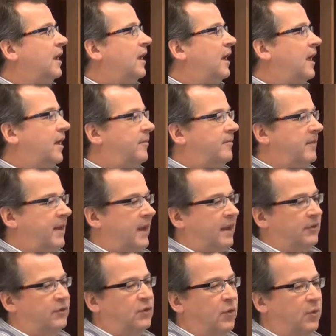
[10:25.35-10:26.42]

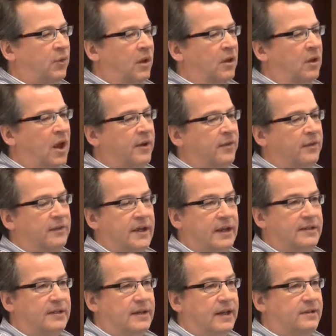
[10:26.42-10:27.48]
And so a lot of the
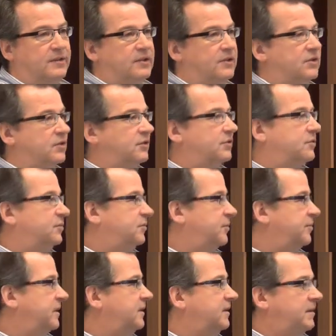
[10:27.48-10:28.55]
day-to-day decisions
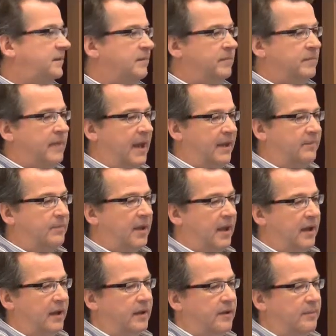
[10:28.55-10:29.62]
will be made
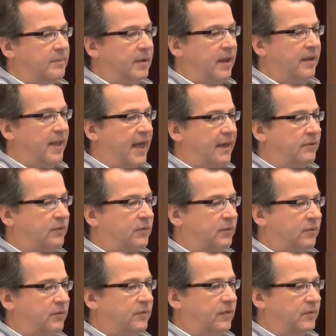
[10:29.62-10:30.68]
by that
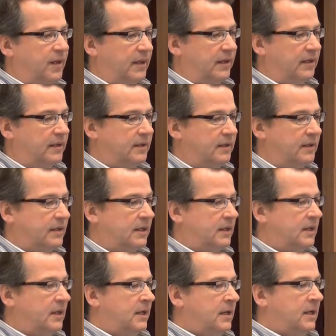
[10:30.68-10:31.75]
sort of
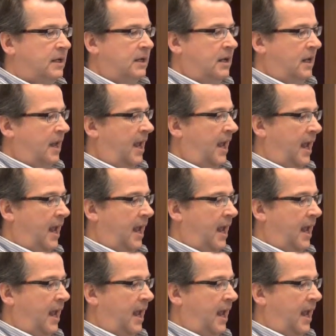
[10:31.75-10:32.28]
committee.